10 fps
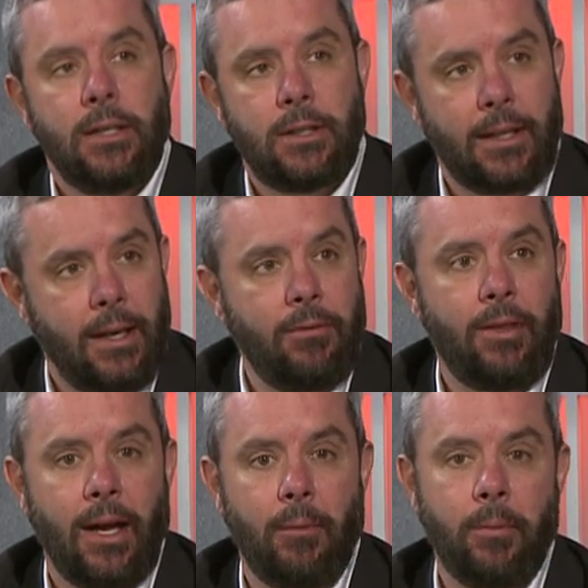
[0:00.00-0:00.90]
to give
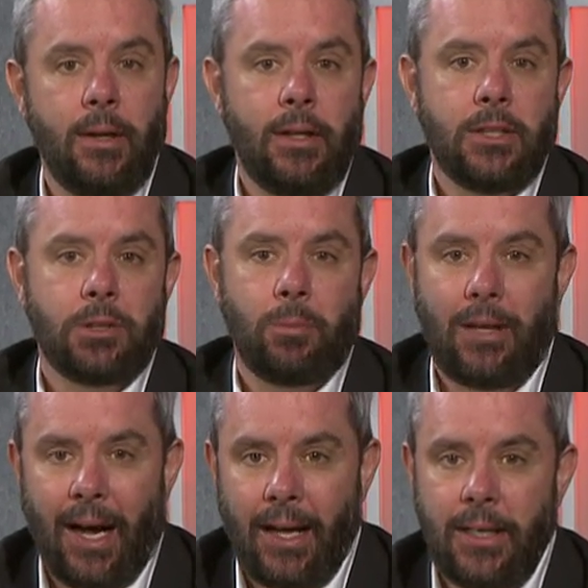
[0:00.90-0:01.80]
them some
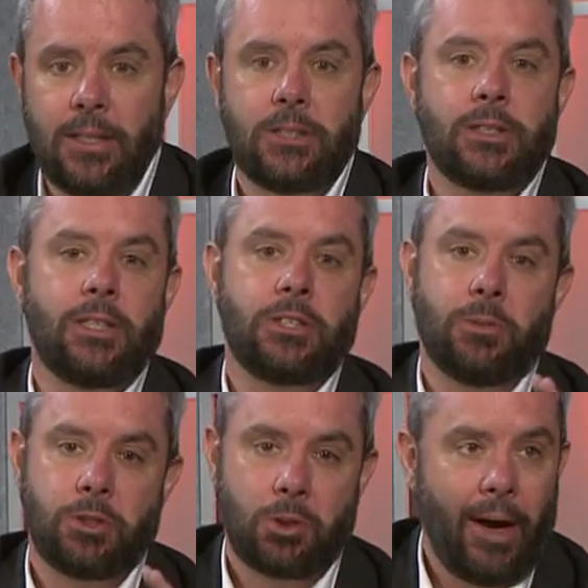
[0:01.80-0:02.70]
guidance,
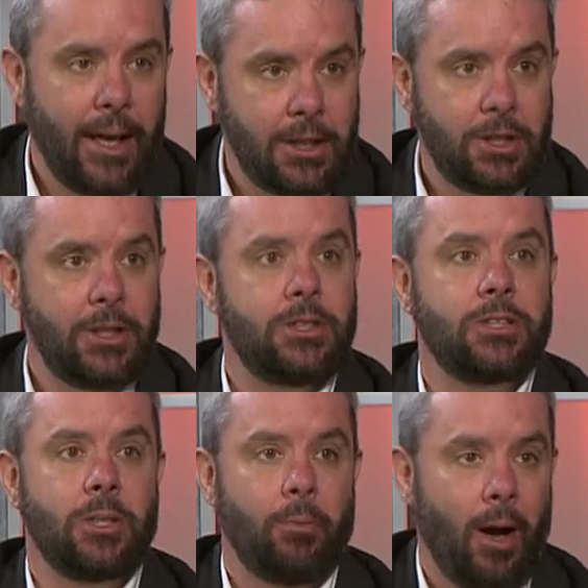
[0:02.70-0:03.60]
some strategies,
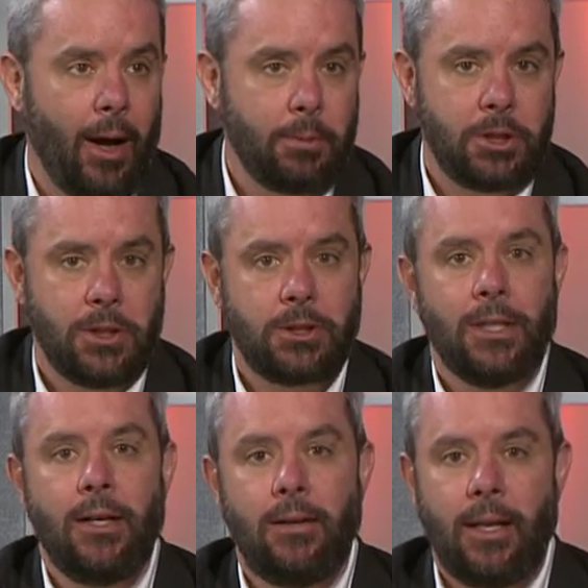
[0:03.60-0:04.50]
some options
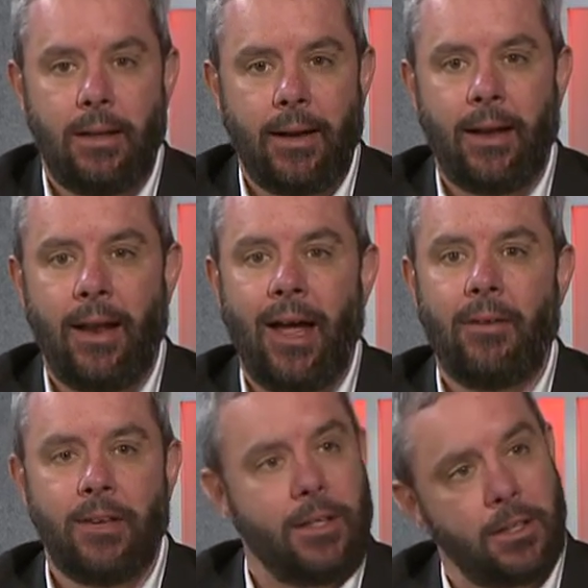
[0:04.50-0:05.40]
that they can
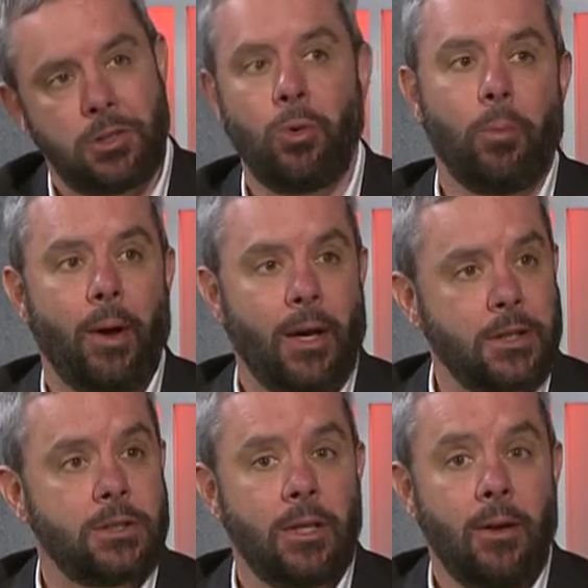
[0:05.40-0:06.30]
have in their
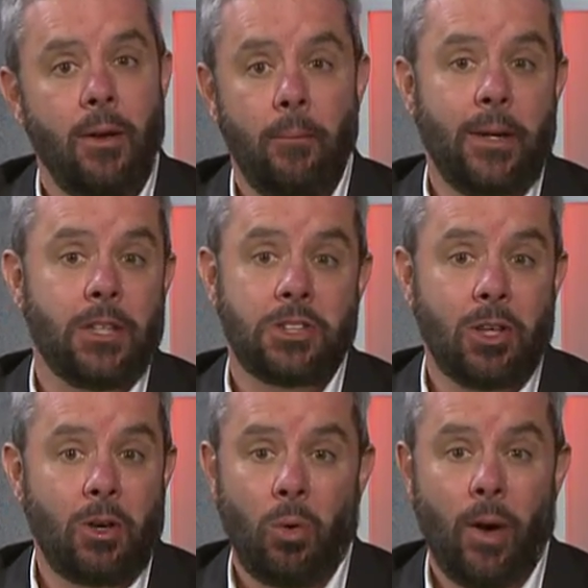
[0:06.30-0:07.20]
toolbox. Because
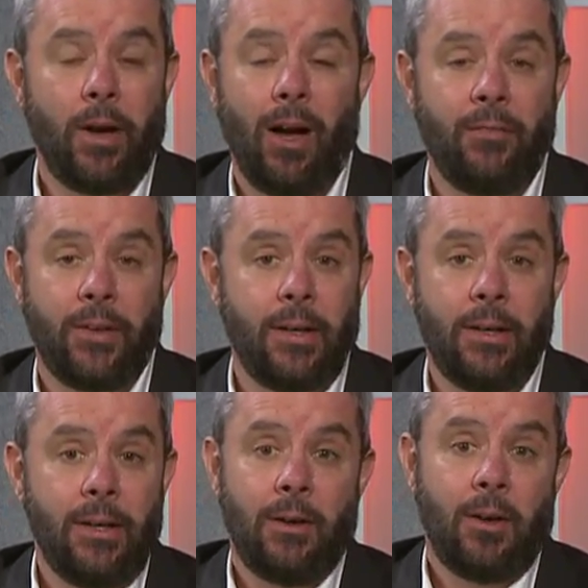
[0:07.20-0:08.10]
quite often,